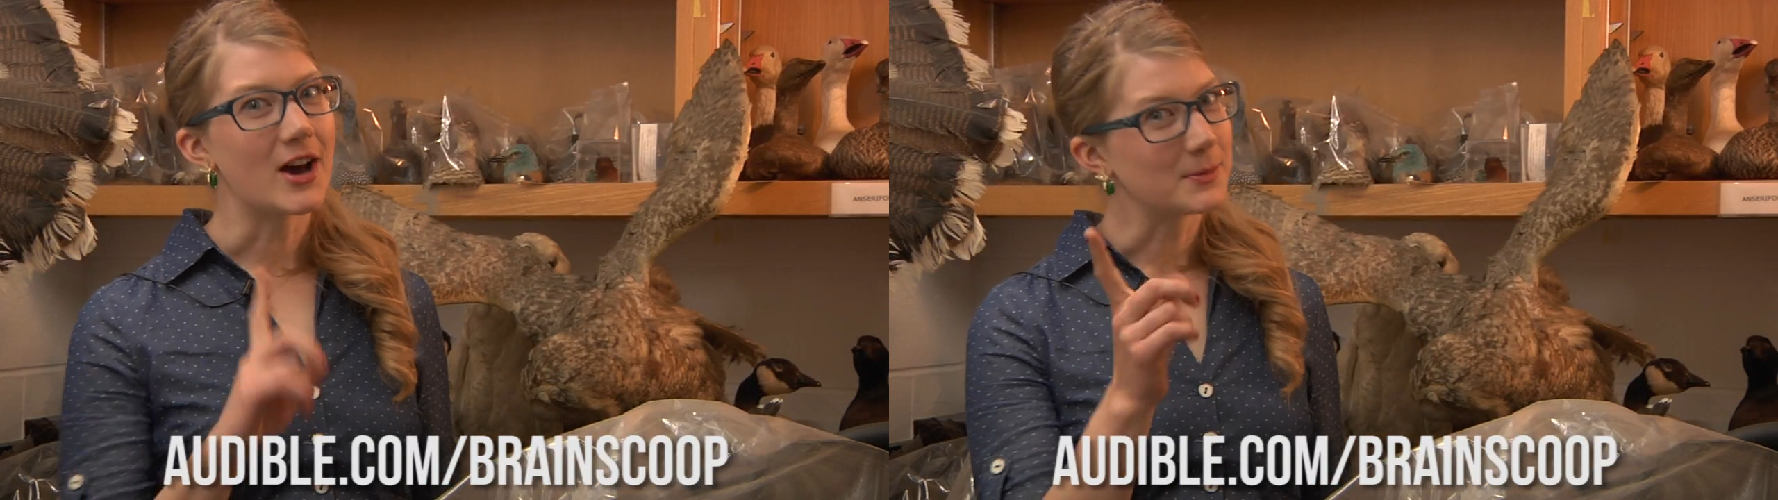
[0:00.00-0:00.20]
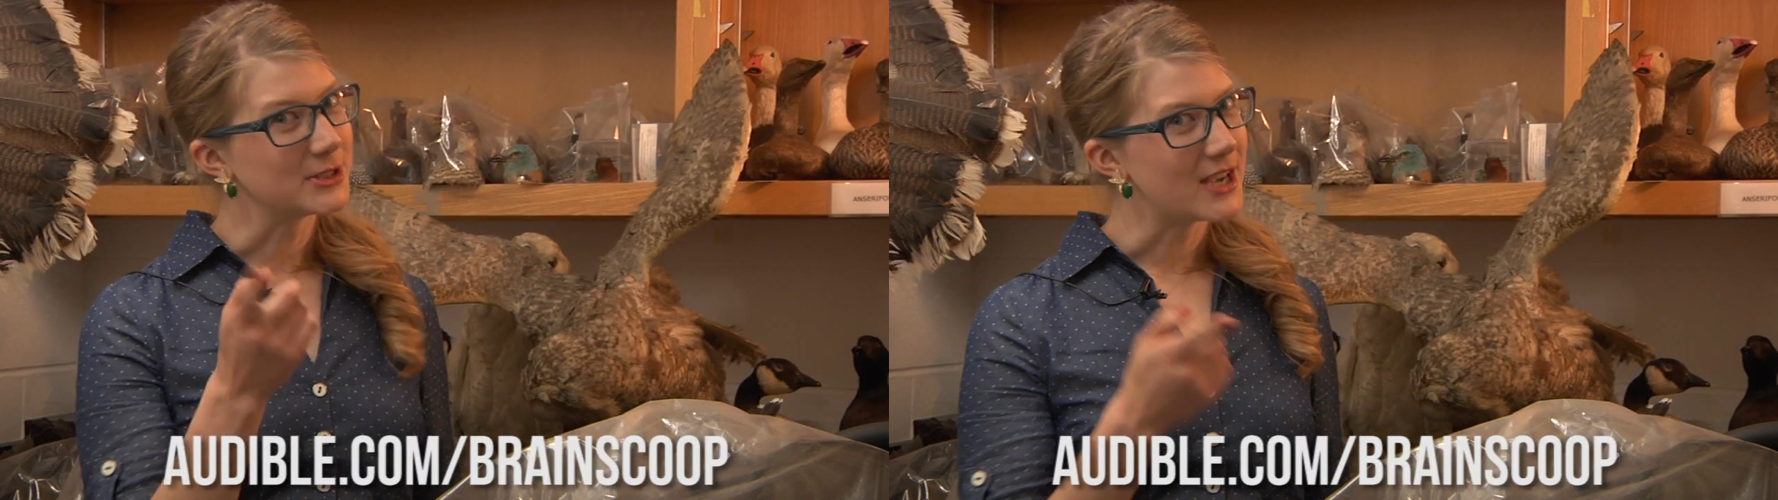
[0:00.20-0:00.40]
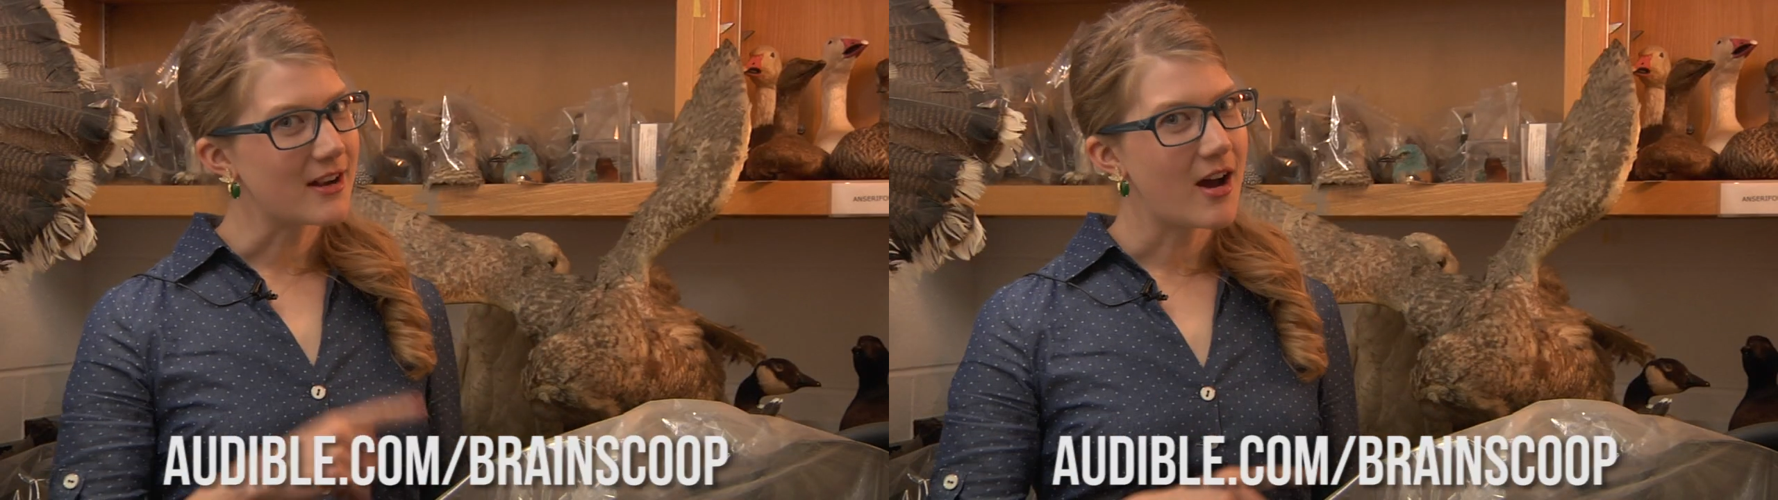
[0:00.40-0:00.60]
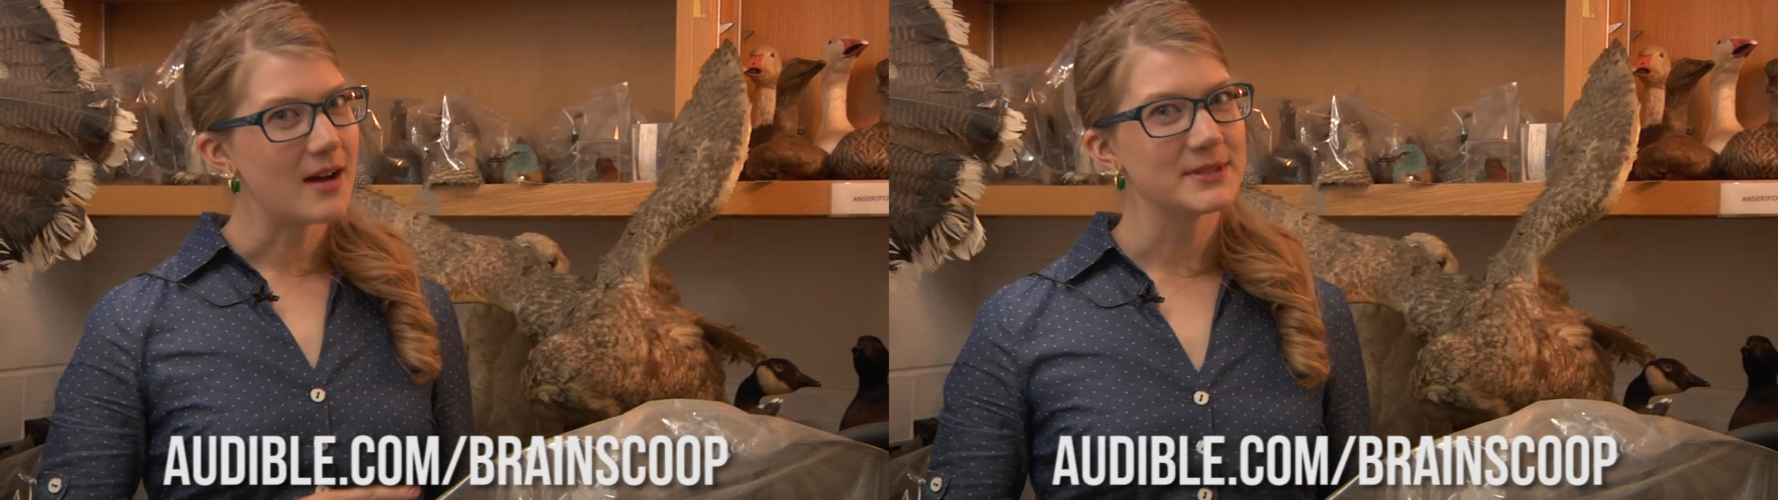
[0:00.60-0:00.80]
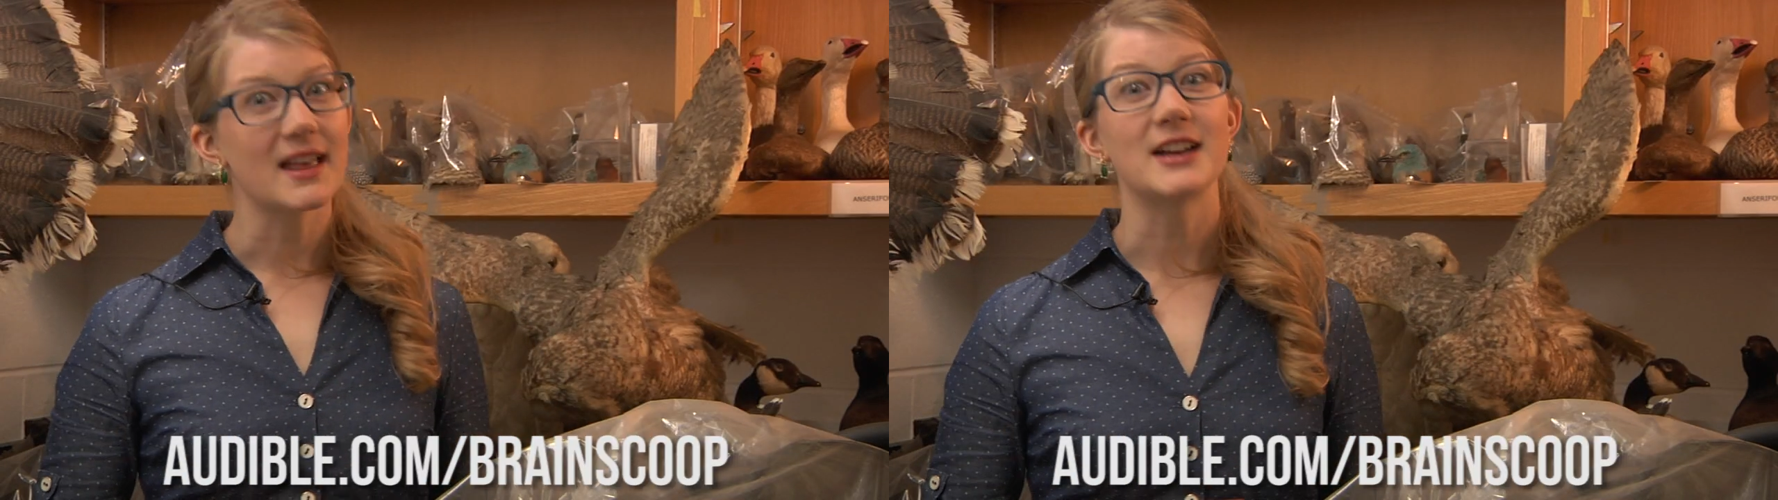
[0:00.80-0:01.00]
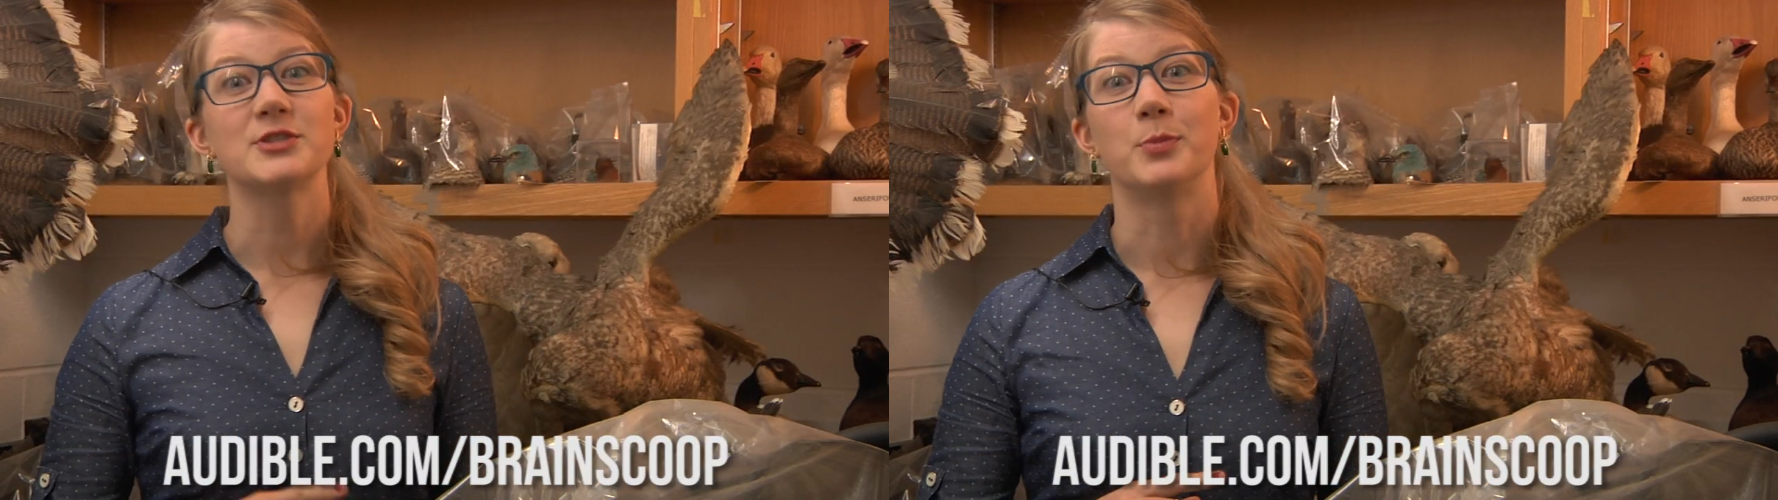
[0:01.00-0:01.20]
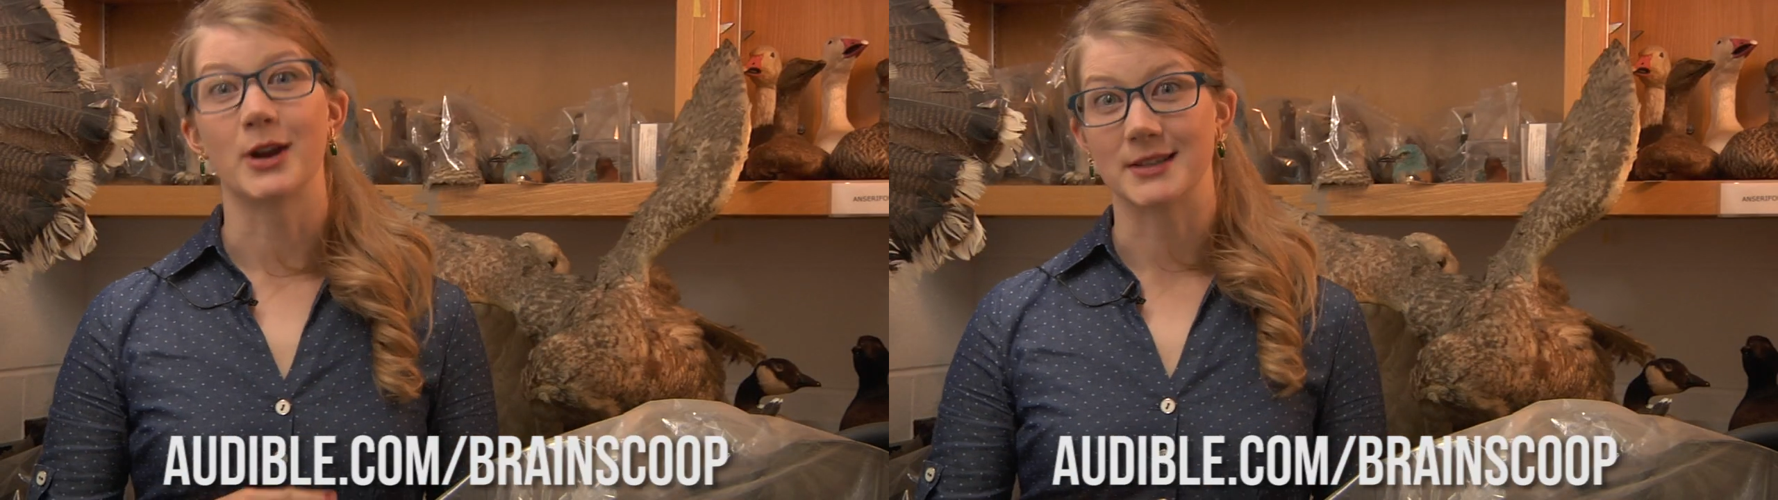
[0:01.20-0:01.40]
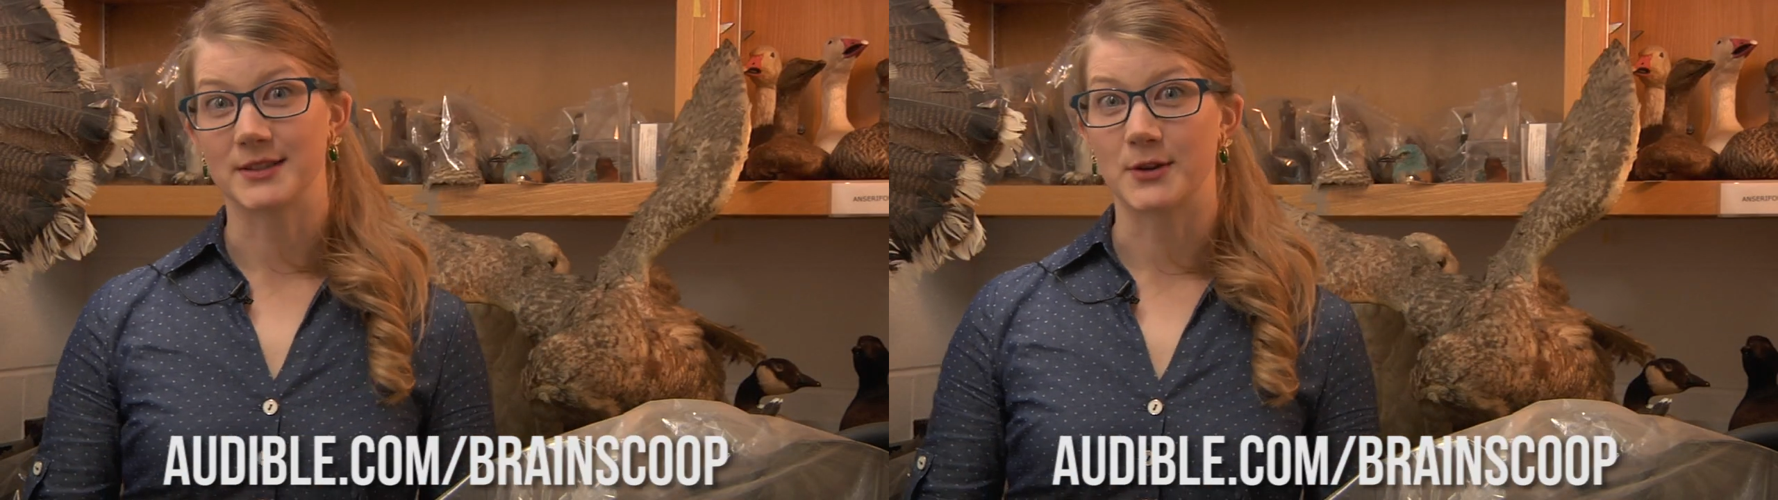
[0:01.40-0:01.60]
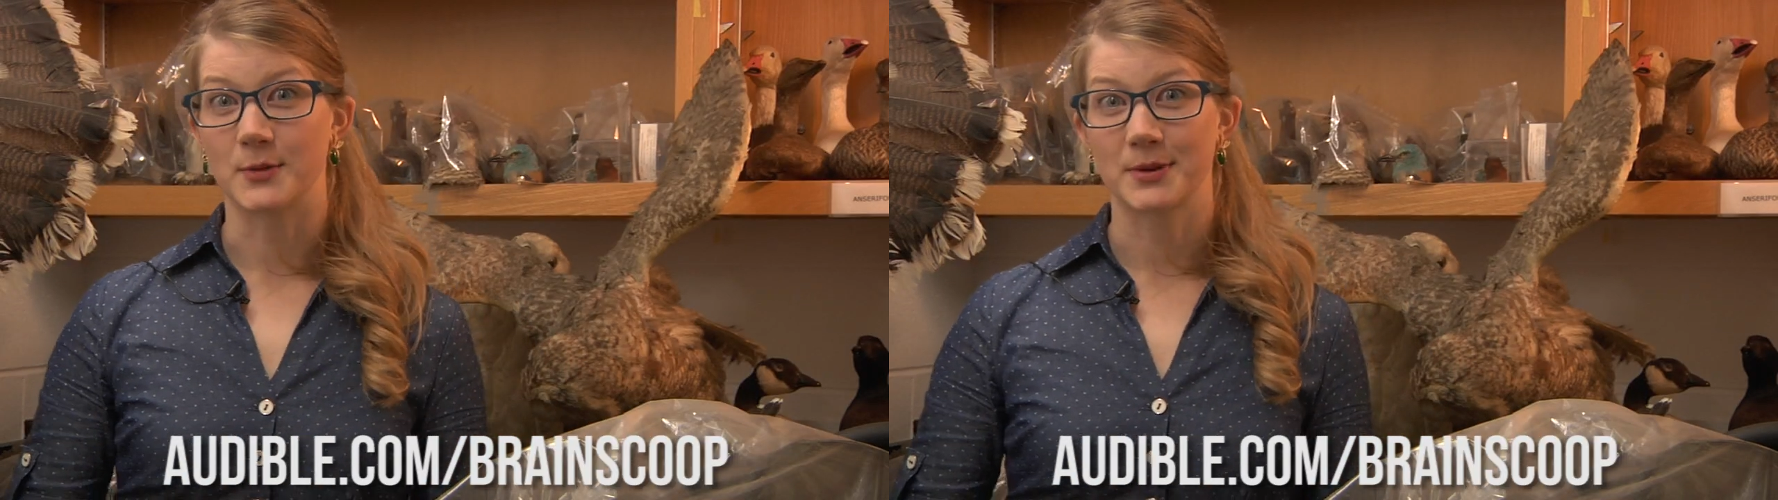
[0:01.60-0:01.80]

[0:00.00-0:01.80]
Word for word: audible.com slash brainscoop.